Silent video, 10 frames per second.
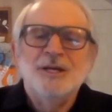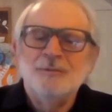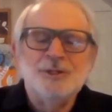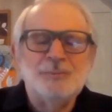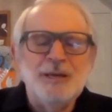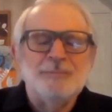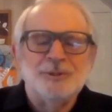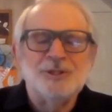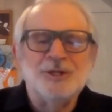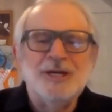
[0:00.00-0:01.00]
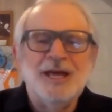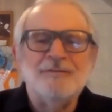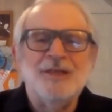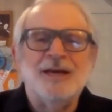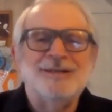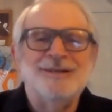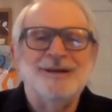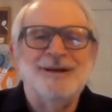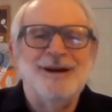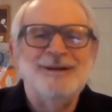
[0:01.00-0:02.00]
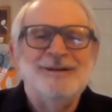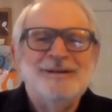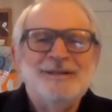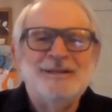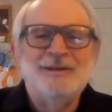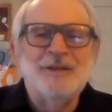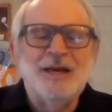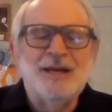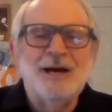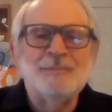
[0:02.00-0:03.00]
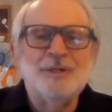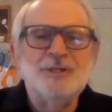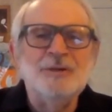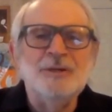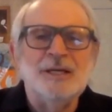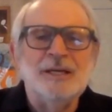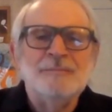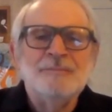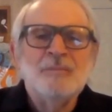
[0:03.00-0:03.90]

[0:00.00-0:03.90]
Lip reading: which people should have that, that opportunity.